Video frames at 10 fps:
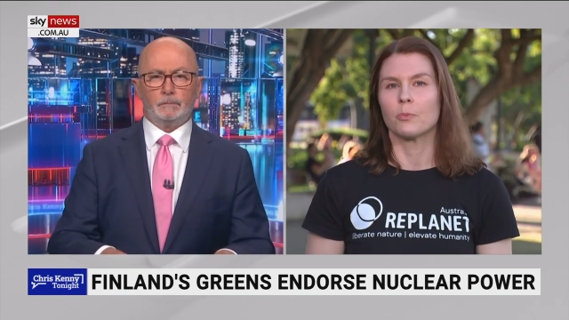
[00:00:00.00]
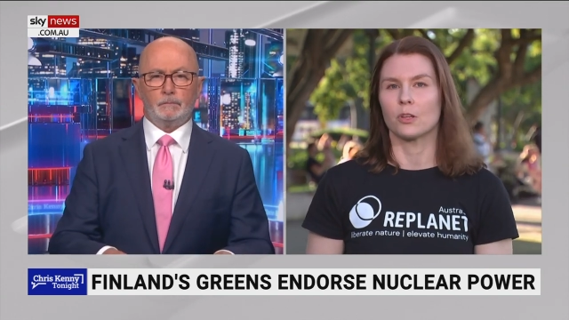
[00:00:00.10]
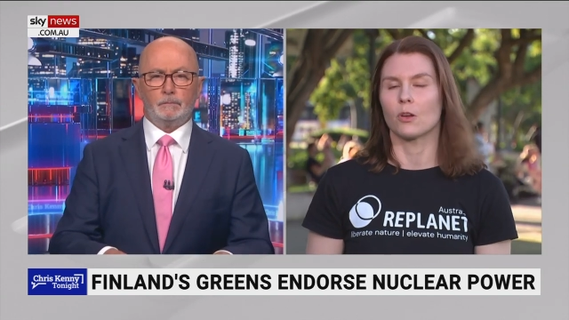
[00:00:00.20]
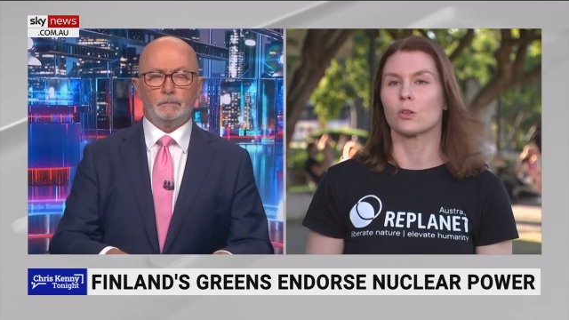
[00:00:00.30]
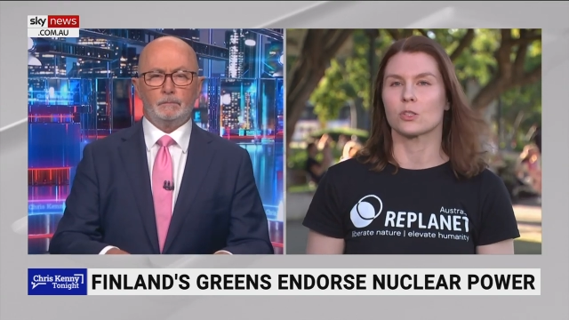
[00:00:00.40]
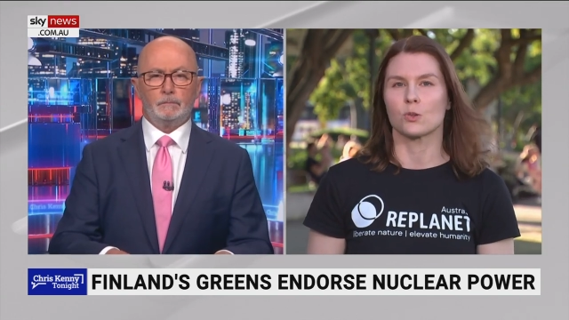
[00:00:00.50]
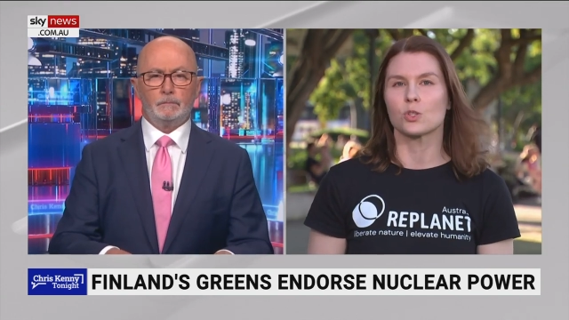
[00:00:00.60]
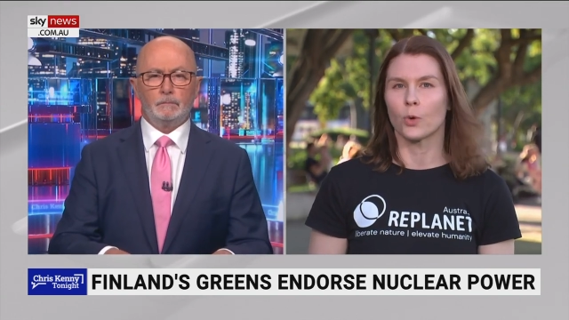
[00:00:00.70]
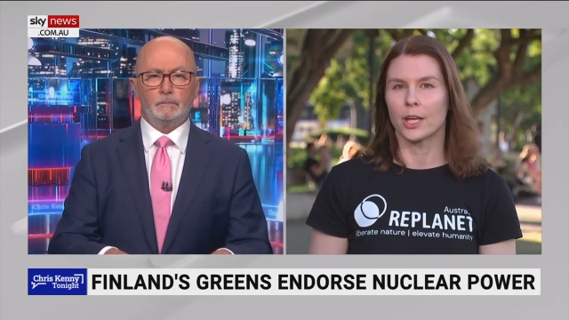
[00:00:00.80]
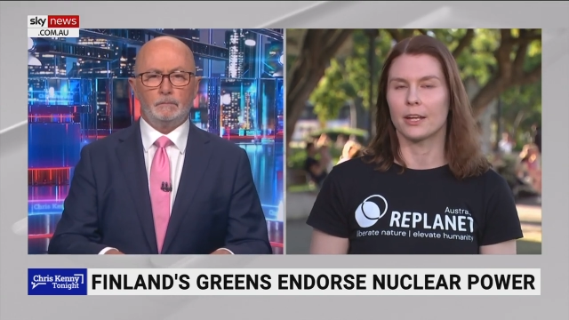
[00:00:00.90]
Speaker 1: but also
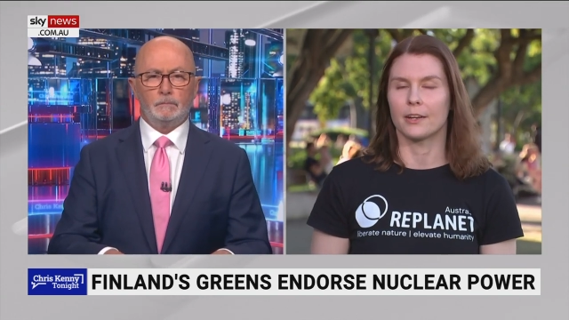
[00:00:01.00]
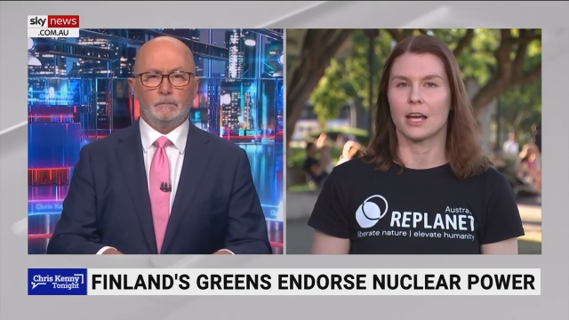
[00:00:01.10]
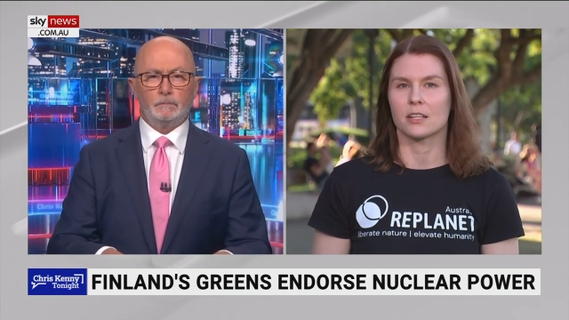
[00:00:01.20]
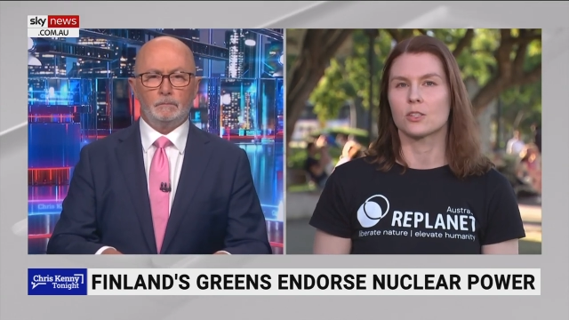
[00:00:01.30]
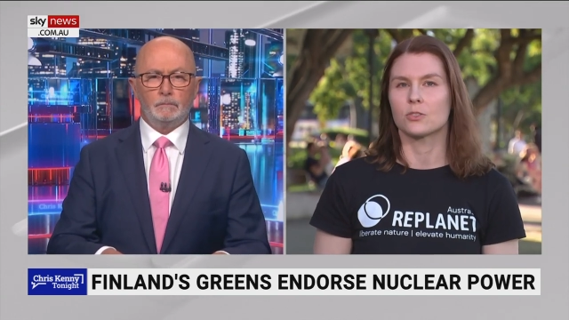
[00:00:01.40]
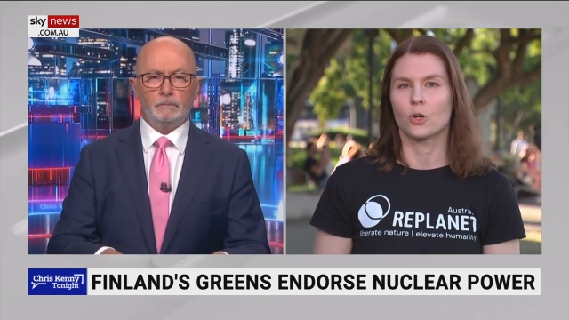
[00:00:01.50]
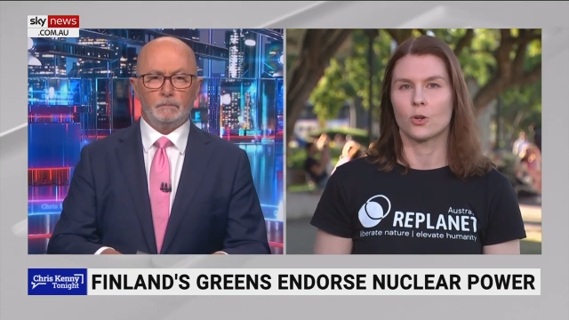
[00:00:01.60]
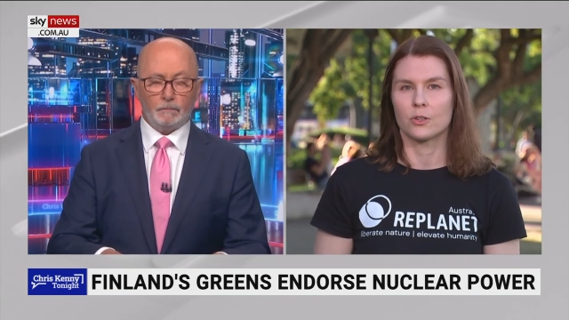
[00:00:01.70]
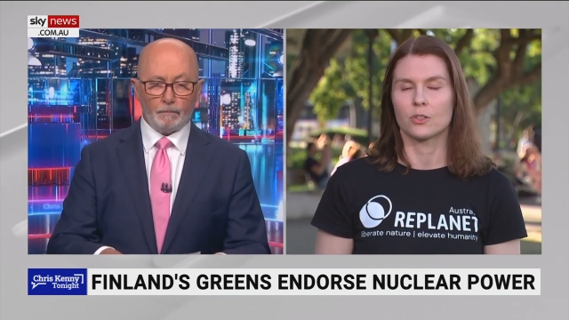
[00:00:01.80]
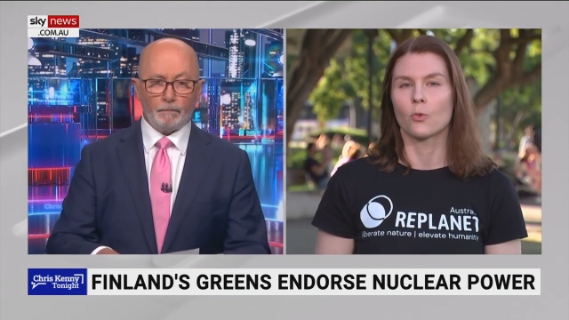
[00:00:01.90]
Sweden has
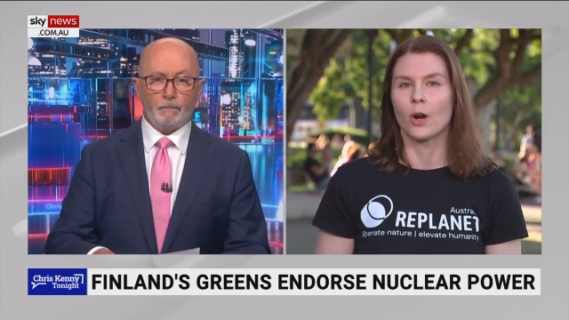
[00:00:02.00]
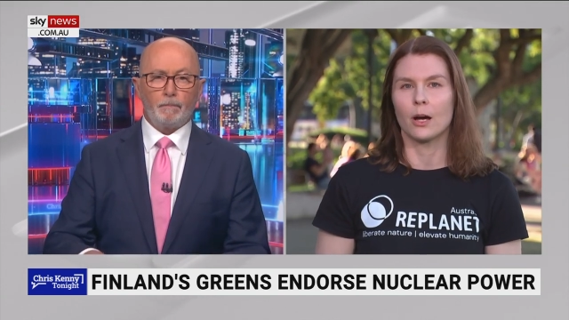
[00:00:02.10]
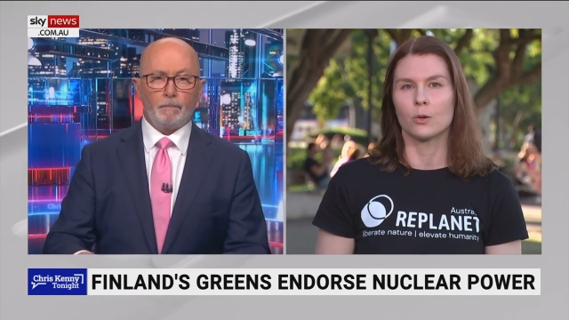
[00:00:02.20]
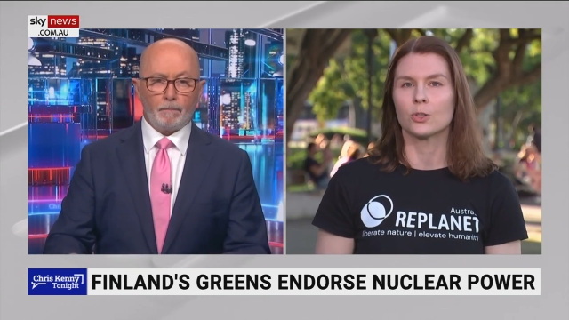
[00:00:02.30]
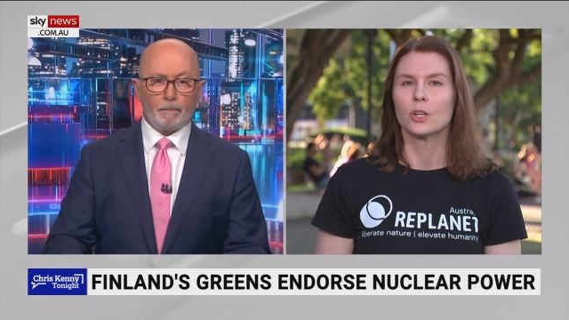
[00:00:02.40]
turned around.